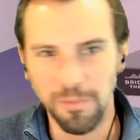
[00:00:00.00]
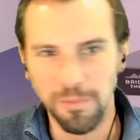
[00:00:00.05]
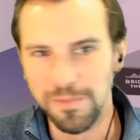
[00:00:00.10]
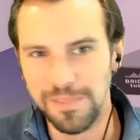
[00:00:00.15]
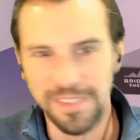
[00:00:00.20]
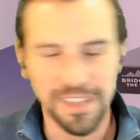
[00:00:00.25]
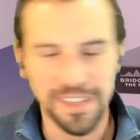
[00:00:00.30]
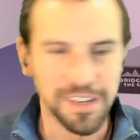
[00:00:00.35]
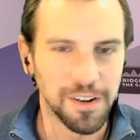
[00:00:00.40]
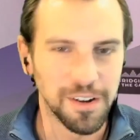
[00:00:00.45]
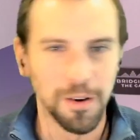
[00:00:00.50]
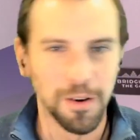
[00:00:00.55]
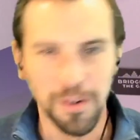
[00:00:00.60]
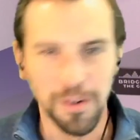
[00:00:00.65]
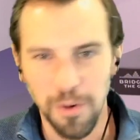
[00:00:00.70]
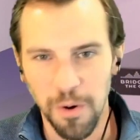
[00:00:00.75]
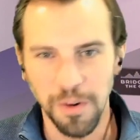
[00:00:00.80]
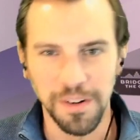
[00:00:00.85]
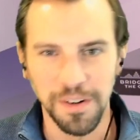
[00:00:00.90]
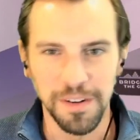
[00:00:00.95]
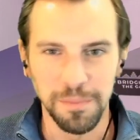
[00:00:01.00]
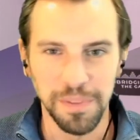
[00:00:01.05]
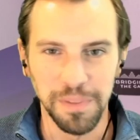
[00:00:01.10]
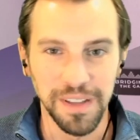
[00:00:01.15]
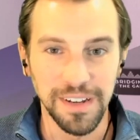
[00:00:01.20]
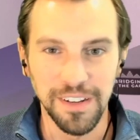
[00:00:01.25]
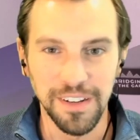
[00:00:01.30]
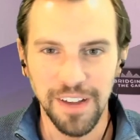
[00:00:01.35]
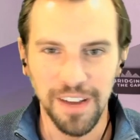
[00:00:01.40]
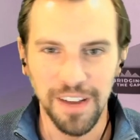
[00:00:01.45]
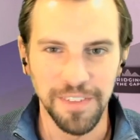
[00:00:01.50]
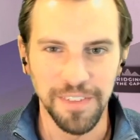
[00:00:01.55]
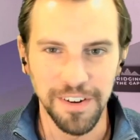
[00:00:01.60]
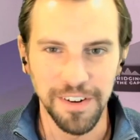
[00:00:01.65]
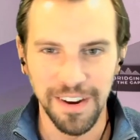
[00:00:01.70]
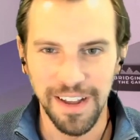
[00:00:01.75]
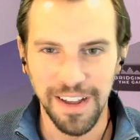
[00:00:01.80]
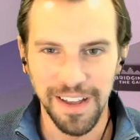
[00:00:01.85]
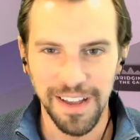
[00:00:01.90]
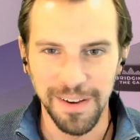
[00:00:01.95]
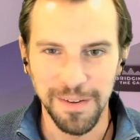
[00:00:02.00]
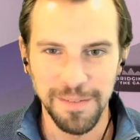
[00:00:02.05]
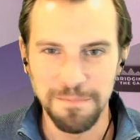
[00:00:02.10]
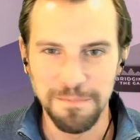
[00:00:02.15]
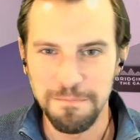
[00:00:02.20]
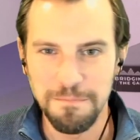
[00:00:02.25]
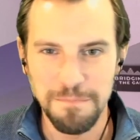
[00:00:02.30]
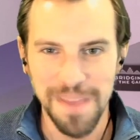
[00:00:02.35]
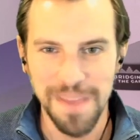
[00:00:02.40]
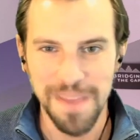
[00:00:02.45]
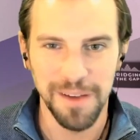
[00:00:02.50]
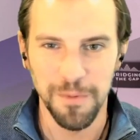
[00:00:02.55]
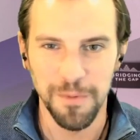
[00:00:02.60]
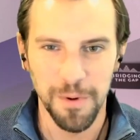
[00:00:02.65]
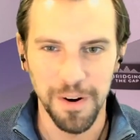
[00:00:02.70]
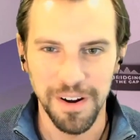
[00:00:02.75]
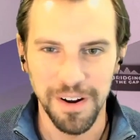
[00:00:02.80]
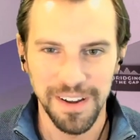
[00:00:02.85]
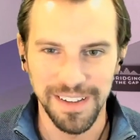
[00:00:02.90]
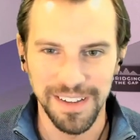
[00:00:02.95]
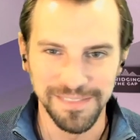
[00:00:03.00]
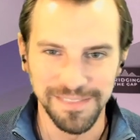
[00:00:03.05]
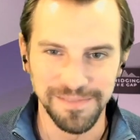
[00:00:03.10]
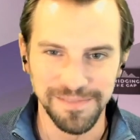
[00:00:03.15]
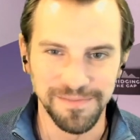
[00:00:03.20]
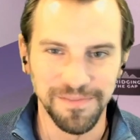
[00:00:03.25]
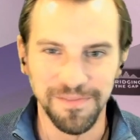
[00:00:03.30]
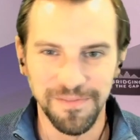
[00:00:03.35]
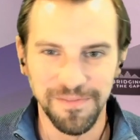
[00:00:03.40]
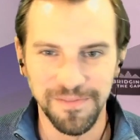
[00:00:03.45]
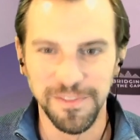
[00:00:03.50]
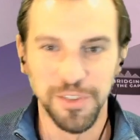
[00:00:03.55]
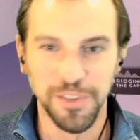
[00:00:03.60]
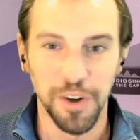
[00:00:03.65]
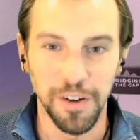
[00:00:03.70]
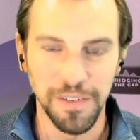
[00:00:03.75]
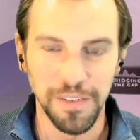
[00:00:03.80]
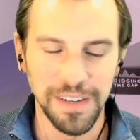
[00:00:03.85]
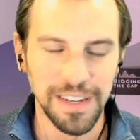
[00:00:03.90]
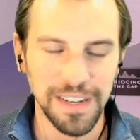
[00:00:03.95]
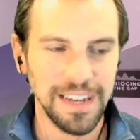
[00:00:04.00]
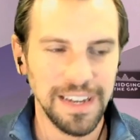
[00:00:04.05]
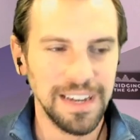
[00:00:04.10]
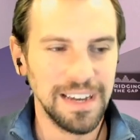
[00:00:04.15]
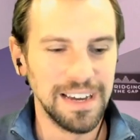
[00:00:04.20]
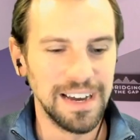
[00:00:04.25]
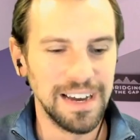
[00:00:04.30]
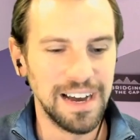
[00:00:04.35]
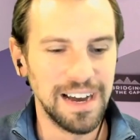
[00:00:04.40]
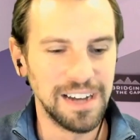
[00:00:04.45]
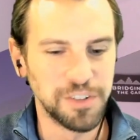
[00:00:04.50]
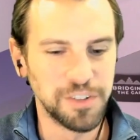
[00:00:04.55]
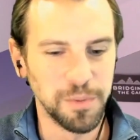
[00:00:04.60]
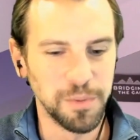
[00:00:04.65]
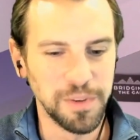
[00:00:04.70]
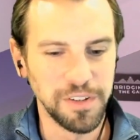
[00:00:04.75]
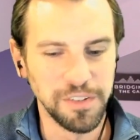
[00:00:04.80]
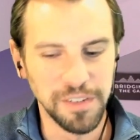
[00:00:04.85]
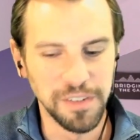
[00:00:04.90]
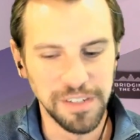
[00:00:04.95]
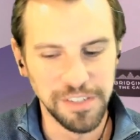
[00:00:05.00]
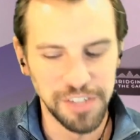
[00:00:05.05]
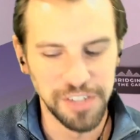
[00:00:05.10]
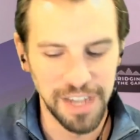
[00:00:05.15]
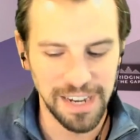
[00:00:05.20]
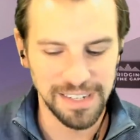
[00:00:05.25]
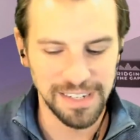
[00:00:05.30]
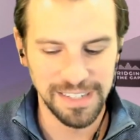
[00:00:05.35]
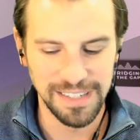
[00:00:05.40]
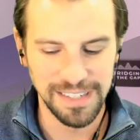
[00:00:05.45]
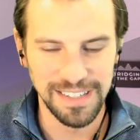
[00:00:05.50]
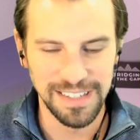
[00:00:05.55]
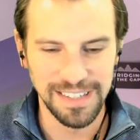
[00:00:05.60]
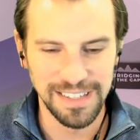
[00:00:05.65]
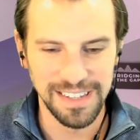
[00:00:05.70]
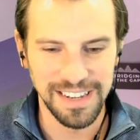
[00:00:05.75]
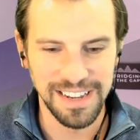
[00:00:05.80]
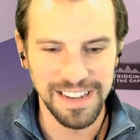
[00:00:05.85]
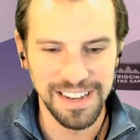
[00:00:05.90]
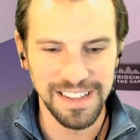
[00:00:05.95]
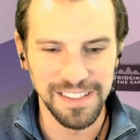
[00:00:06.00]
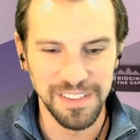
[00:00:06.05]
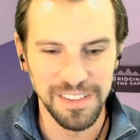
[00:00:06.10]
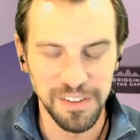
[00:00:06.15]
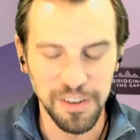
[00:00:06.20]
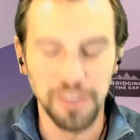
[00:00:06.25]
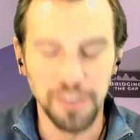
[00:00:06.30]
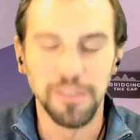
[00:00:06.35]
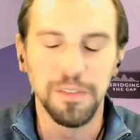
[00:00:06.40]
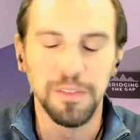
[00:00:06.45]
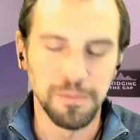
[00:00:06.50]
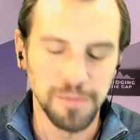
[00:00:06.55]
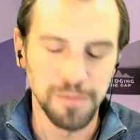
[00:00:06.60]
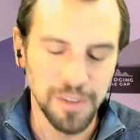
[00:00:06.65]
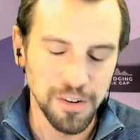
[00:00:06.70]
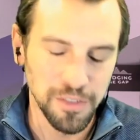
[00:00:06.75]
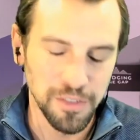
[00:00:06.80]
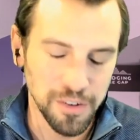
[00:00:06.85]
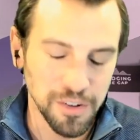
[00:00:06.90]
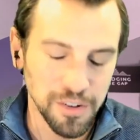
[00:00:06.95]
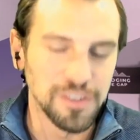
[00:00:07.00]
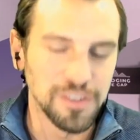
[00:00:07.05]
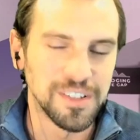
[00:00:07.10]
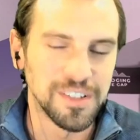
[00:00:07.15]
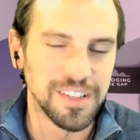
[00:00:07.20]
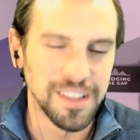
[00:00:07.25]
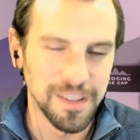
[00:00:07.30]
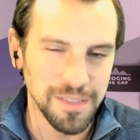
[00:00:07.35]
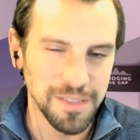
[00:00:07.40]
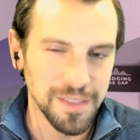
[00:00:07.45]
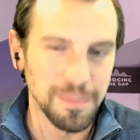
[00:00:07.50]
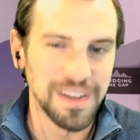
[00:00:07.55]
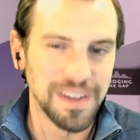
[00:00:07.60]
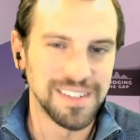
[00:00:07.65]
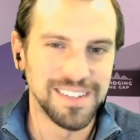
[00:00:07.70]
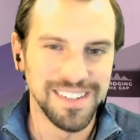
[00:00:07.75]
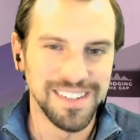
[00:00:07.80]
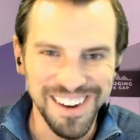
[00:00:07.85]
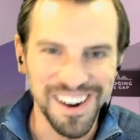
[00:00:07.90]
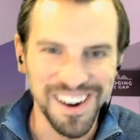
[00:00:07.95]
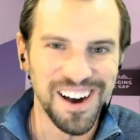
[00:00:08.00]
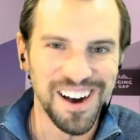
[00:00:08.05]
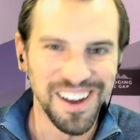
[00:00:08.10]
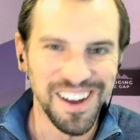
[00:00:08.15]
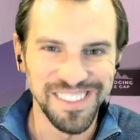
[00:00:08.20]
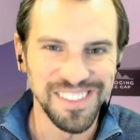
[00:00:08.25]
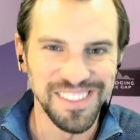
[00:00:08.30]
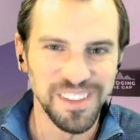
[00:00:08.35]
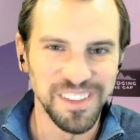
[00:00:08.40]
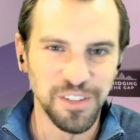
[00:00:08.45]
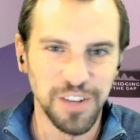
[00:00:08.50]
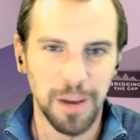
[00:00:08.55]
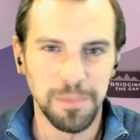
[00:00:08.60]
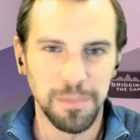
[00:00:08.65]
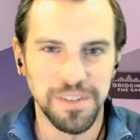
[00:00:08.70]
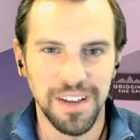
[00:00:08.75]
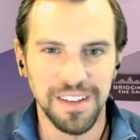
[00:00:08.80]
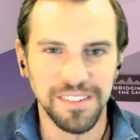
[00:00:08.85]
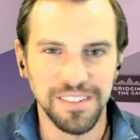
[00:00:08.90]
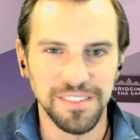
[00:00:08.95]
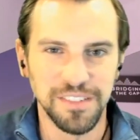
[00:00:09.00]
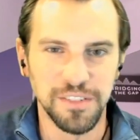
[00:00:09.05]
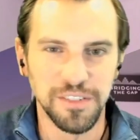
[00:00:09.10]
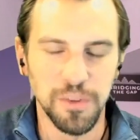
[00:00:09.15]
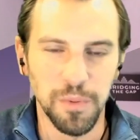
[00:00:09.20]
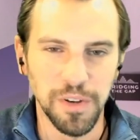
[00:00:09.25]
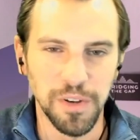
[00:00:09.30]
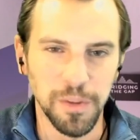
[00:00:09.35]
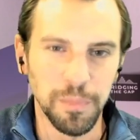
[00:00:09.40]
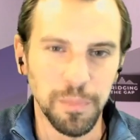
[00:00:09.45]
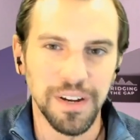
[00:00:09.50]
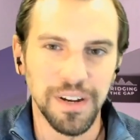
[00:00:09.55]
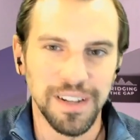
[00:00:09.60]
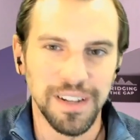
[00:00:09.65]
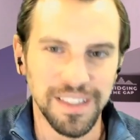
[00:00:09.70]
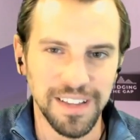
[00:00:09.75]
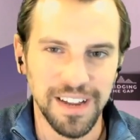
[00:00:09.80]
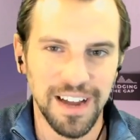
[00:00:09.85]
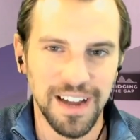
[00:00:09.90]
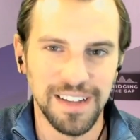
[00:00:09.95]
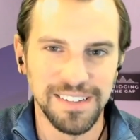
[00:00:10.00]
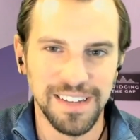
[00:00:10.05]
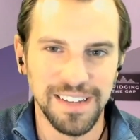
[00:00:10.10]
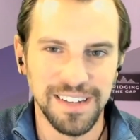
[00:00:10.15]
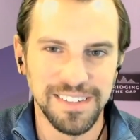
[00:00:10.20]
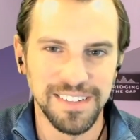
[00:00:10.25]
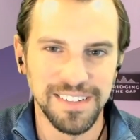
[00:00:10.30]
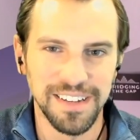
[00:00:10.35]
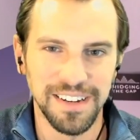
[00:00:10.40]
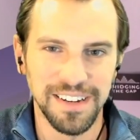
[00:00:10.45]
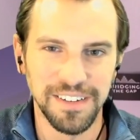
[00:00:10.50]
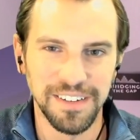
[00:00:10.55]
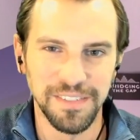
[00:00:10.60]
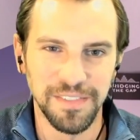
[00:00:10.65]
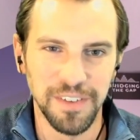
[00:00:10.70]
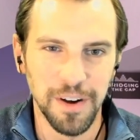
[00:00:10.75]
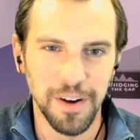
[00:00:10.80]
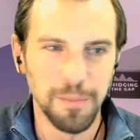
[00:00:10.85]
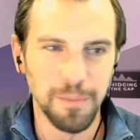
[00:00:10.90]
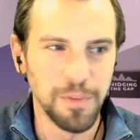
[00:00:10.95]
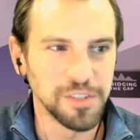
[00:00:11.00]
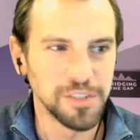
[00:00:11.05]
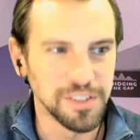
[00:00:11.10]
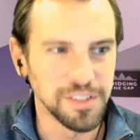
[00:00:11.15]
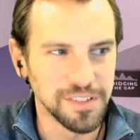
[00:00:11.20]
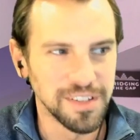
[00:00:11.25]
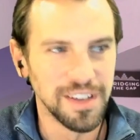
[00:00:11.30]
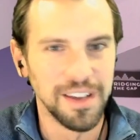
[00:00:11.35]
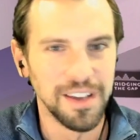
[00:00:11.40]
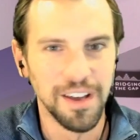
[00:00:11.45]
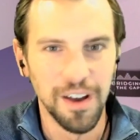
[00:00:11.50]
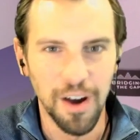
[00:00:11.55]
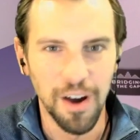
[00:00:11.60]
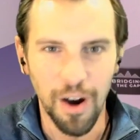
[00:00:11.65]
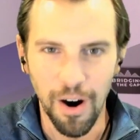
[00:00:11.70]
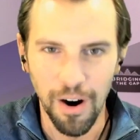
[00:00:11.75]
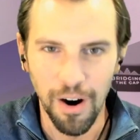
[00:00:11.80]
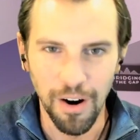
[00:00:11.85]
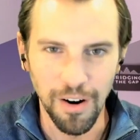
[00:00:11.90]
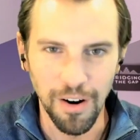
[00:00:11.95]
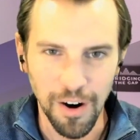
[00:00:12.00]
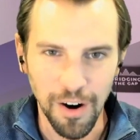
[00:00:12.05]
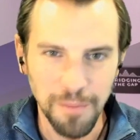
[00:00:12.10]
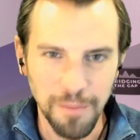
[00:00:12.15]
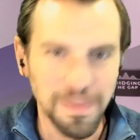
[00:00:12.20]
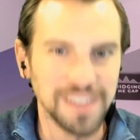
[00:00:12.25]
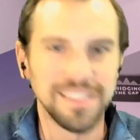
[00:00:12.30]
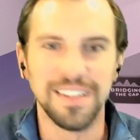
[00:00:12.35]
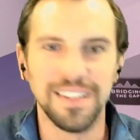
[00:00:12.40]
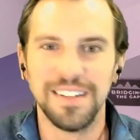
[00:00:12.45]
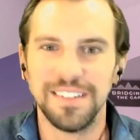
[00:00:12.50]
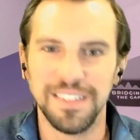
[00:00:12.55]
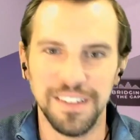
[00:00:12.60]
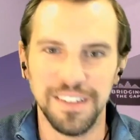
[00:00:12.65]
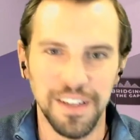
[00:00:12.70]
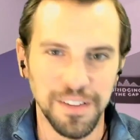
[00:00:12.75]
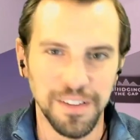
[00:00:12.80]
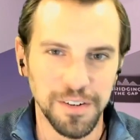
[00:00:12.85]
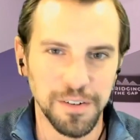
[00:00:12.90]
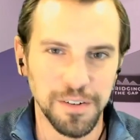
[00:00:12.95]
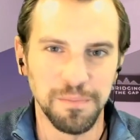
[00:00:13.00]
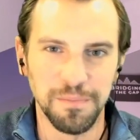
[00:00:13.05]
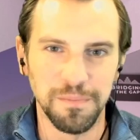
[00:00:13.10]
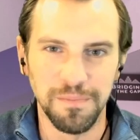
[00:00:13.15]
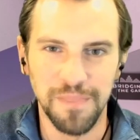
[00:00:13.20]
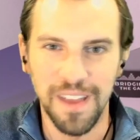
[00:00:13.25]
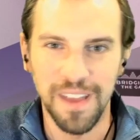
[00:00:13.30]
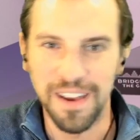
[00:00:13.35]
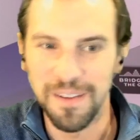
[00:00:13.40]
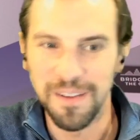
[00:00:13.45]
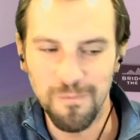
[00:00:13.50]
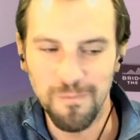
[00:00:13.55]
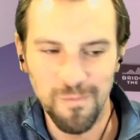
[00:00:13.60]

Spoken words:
didn't go according to plan. You got to figure out how to make it work and solve it. So when you inject, they're used to the messy on the job site. So when you put it in the context of emotions are messy, and it's another kind of